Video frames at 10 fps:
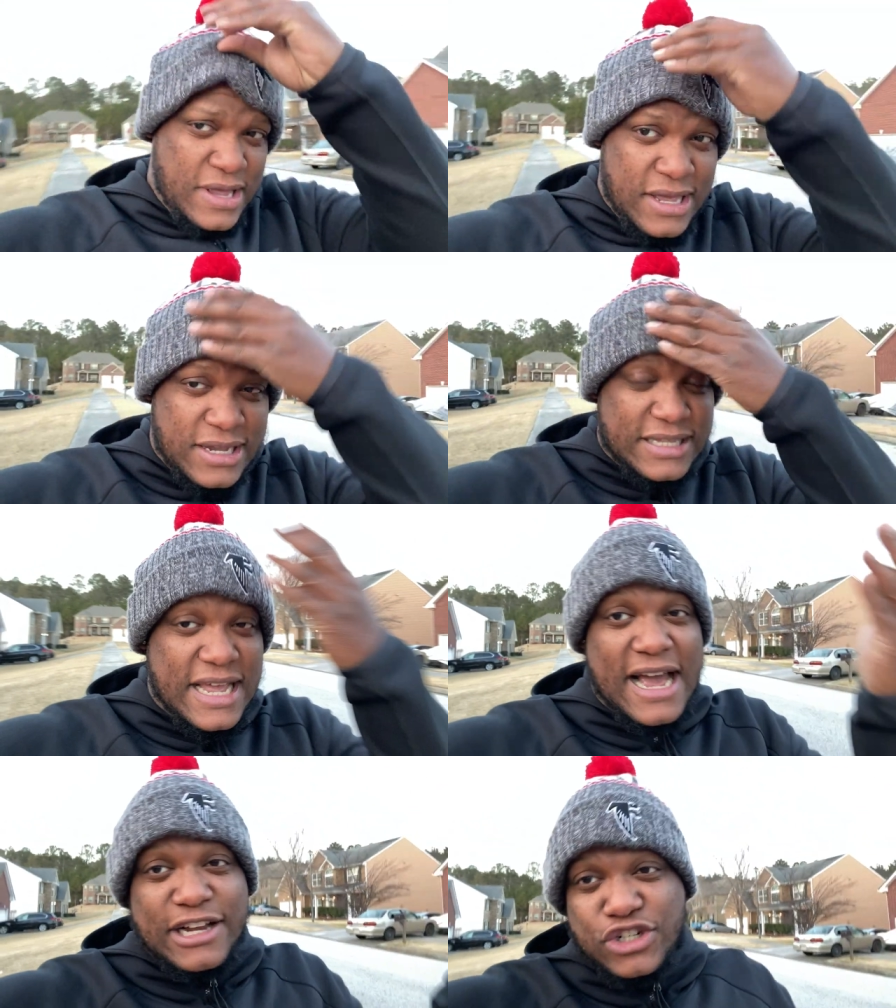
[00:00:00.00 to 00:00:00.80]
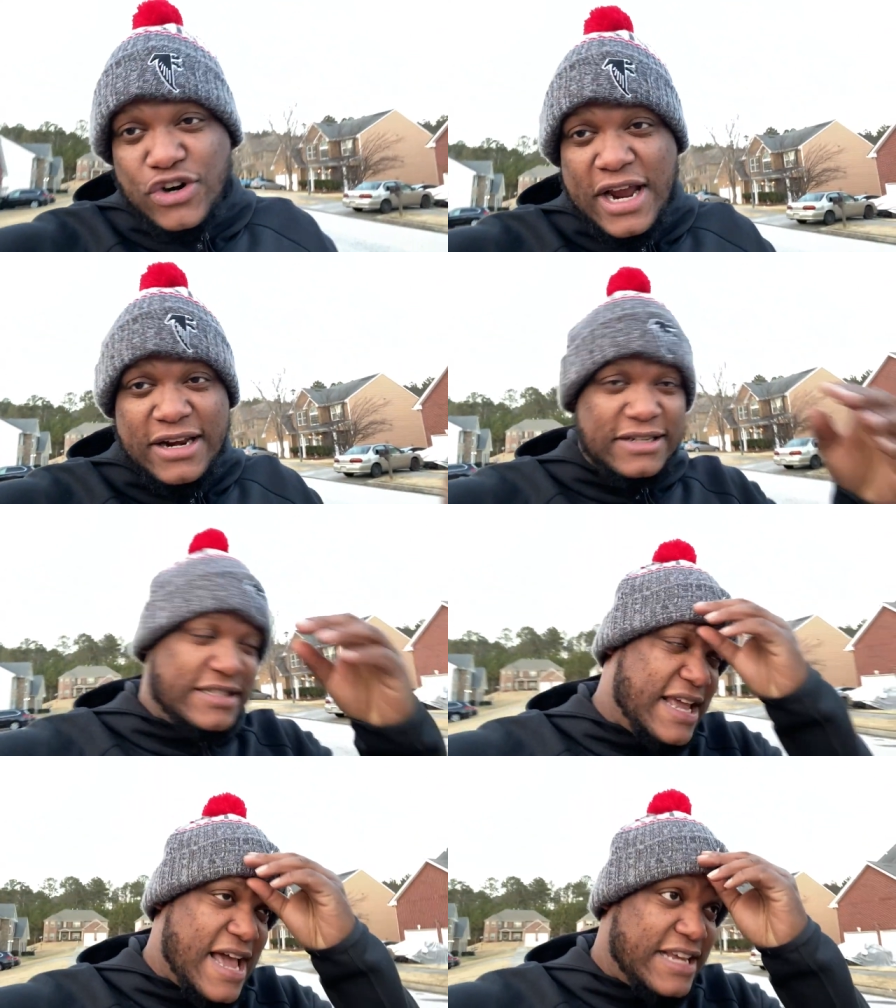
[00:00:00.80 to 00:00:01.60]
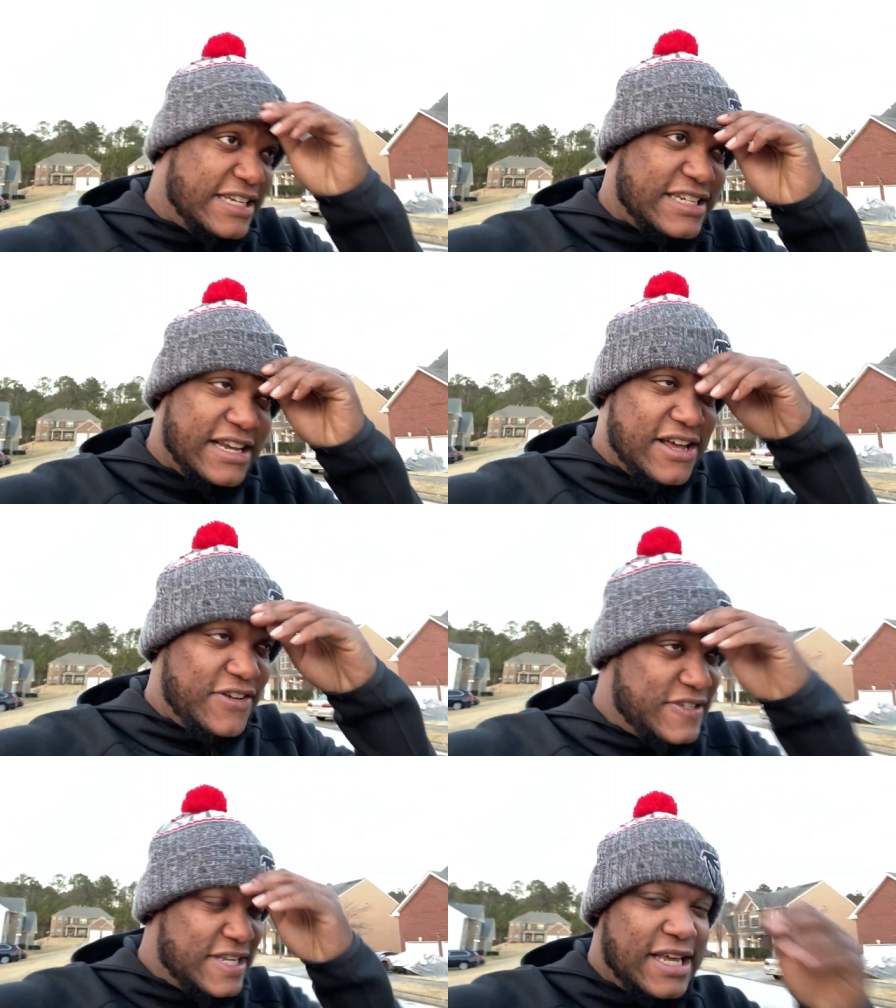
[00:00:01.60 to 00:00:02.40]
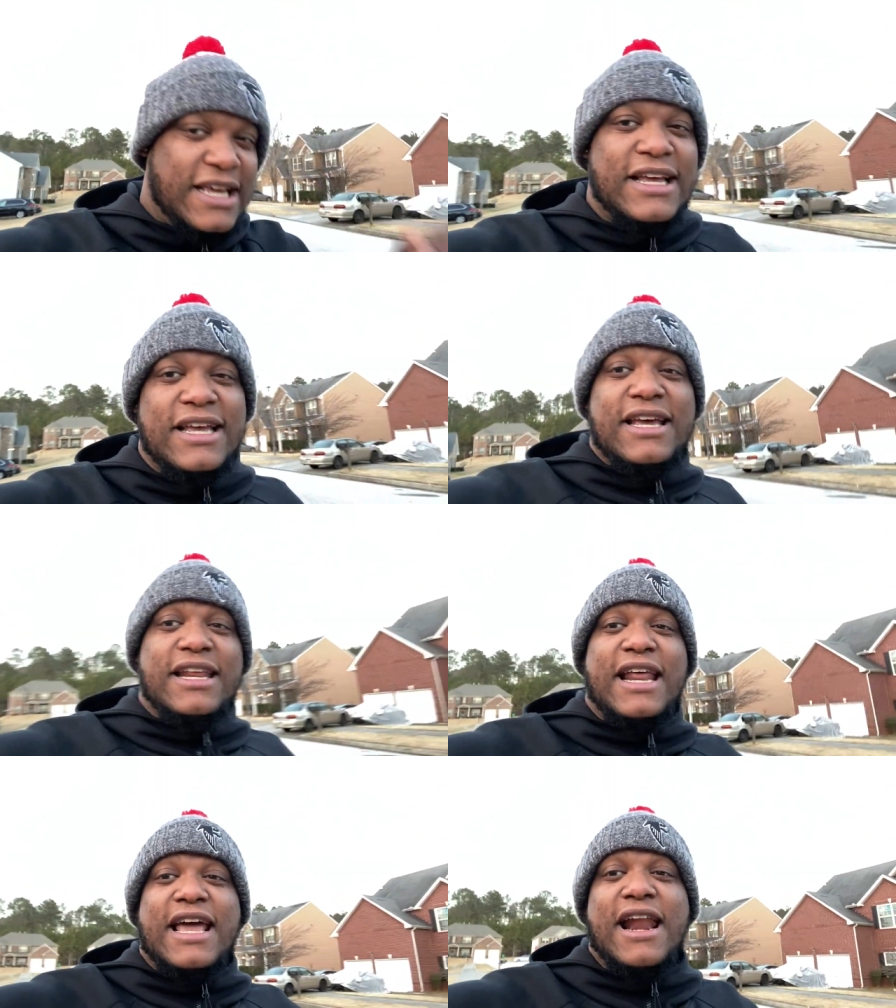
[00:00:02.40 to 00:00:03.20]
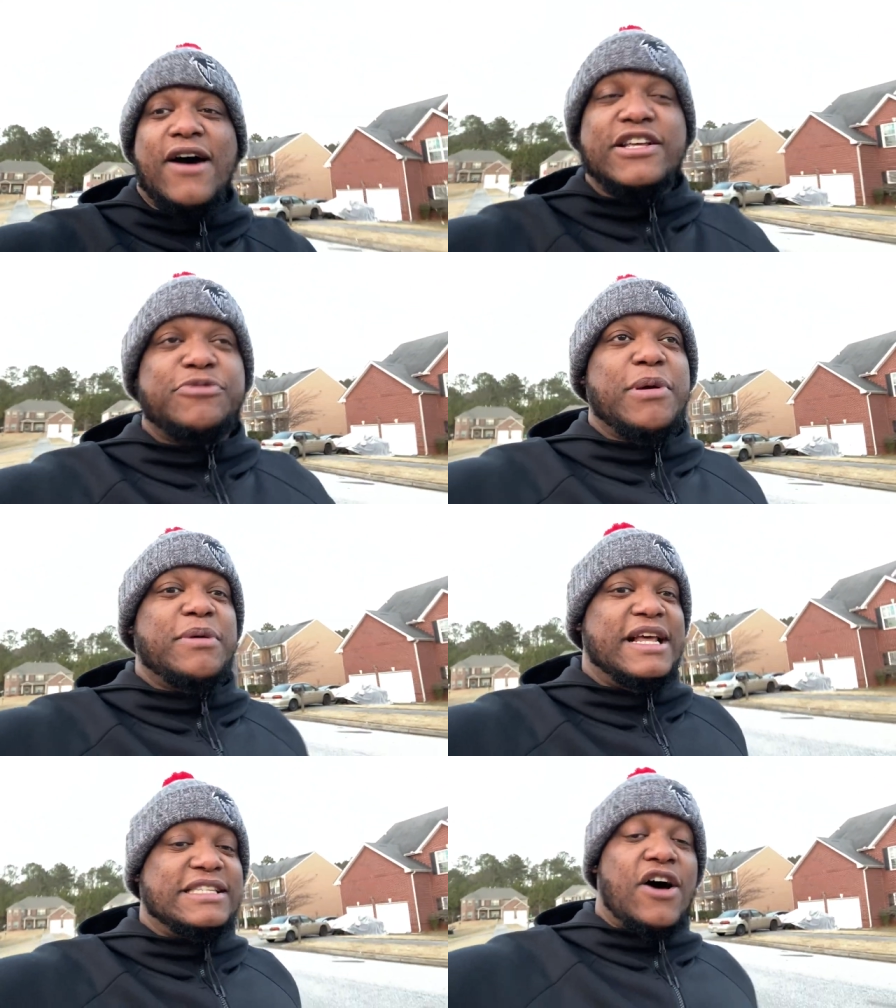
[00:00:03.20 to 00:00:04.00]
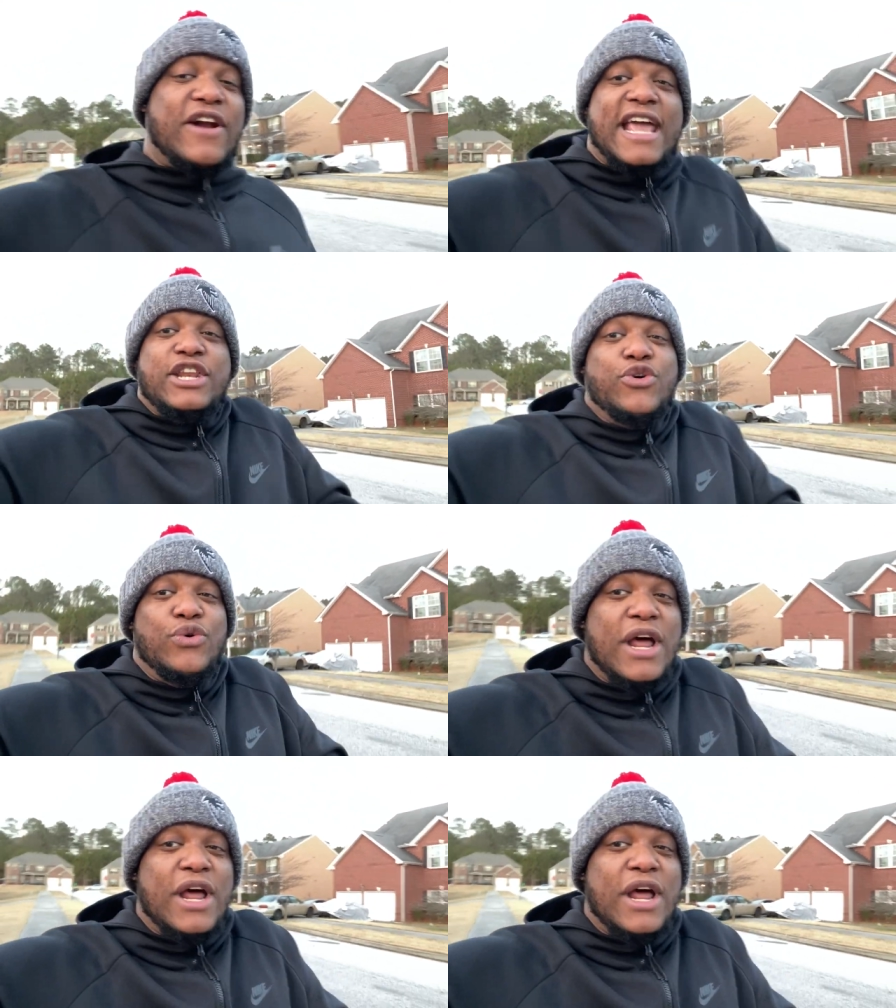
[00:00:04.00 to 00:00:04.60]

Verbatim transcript: because they got trainers, they got chefs, and then they got all these people, and that's all they do.